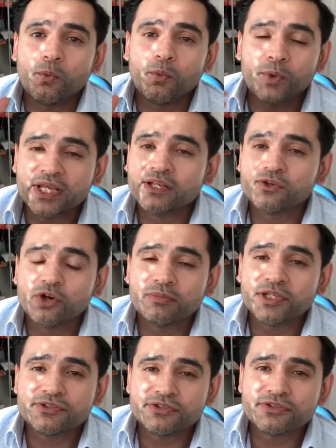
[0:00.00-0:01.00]
We can
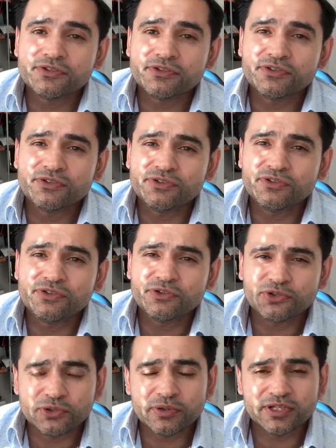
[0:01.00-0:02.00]
normally
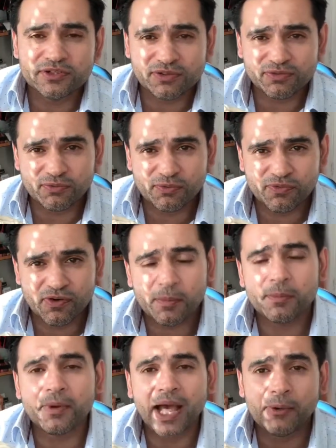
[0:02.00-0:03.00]
do it just
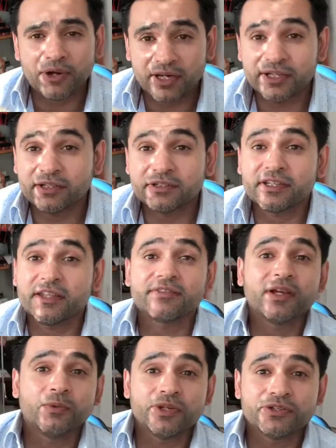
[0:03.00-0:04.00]
from our clinical test
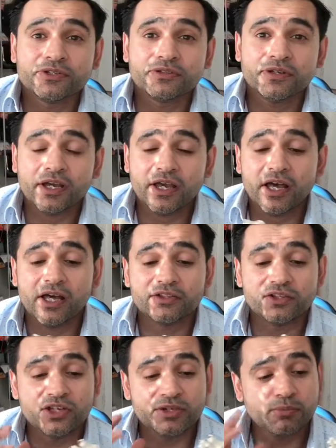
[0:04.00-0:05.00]
that we do.
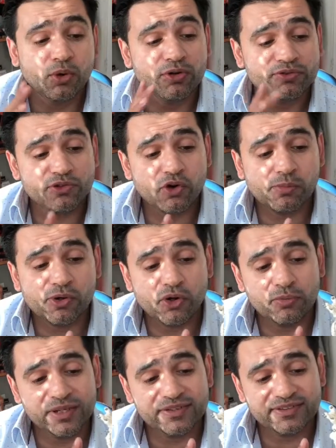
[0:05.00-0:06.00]
The Morton's neuroma
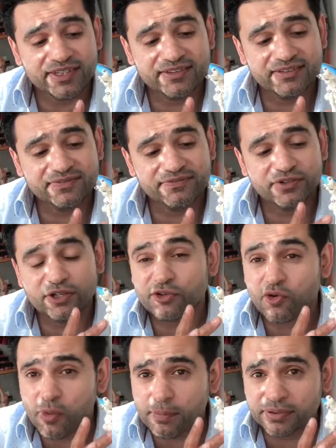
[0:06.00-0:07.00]
normally sits
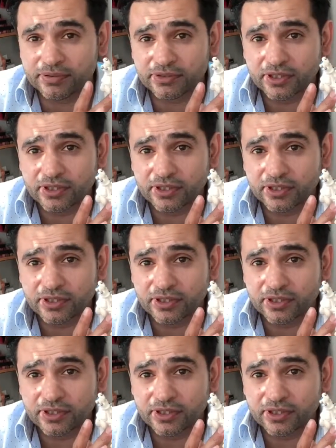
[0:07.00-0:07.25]
further up